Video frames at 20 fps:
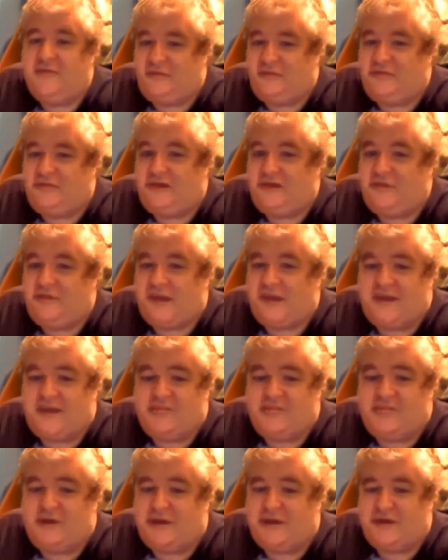Really
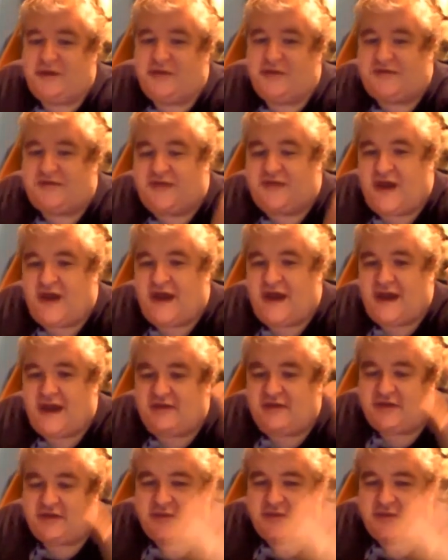bad burger with a fried
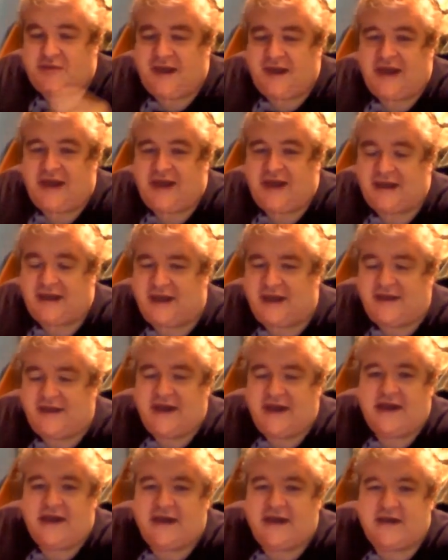egg with a bad idea. I
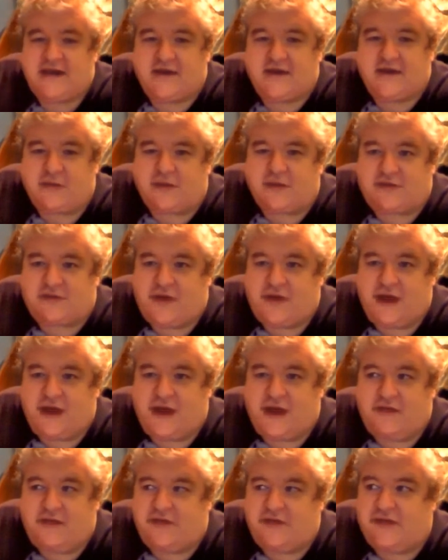think I did something with a
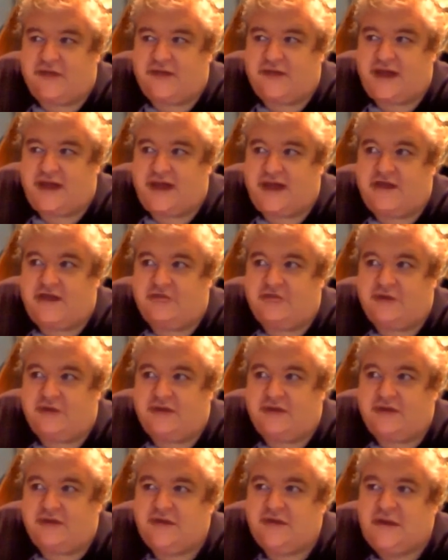fried egg for the Diane
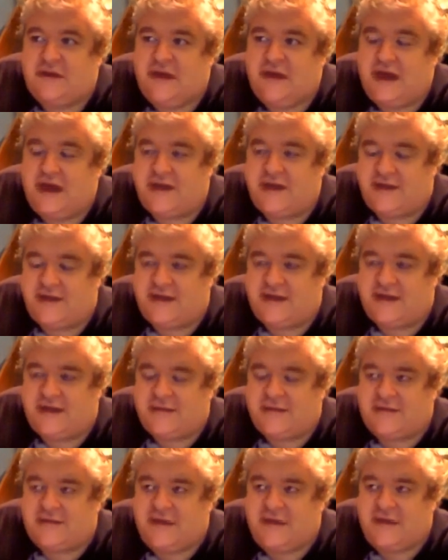Wood I
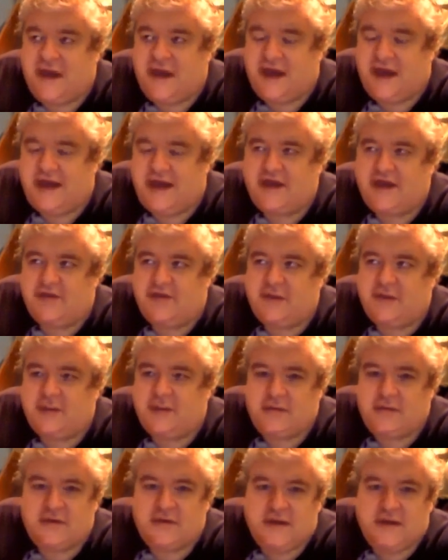think. I can't
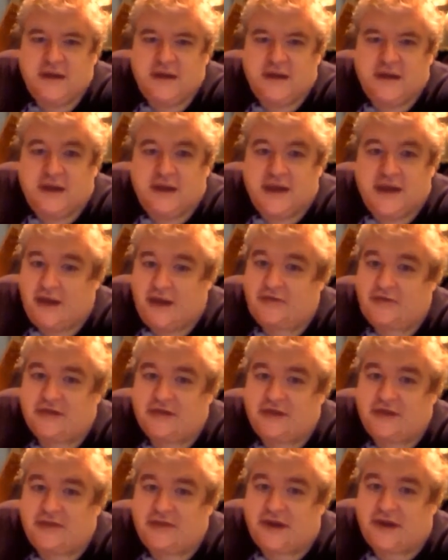remember. And that was a
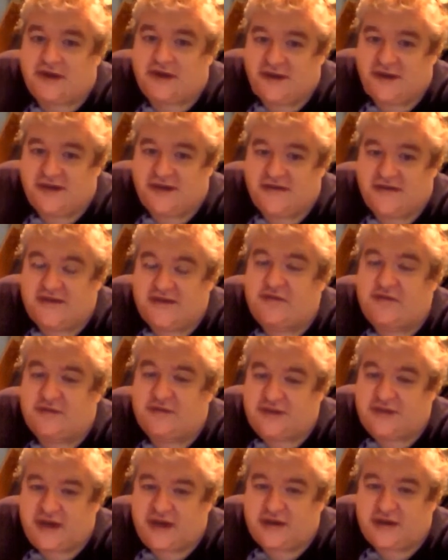lot better than this. This
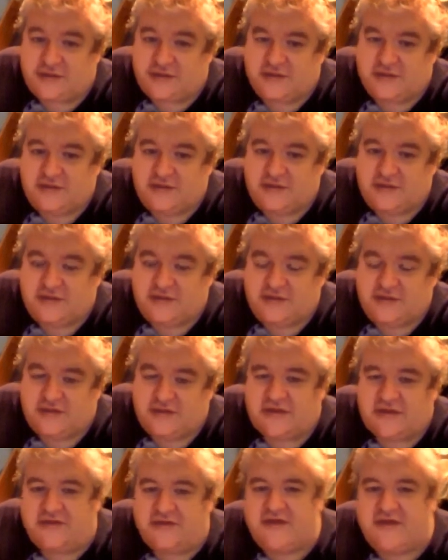was terrible.
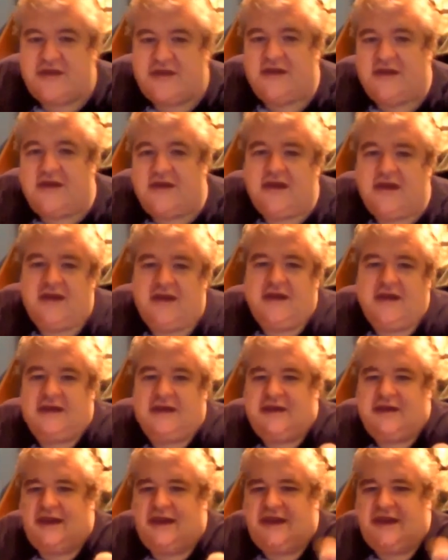So,
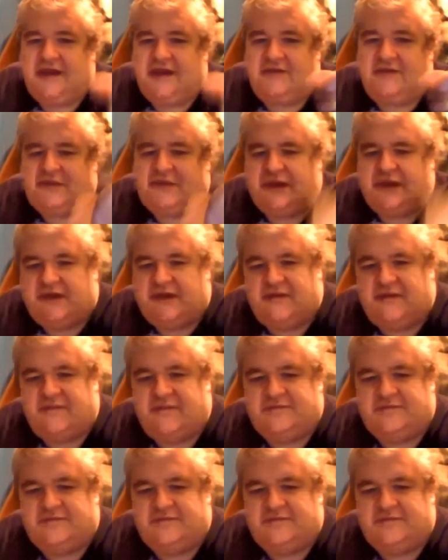take care, everybody.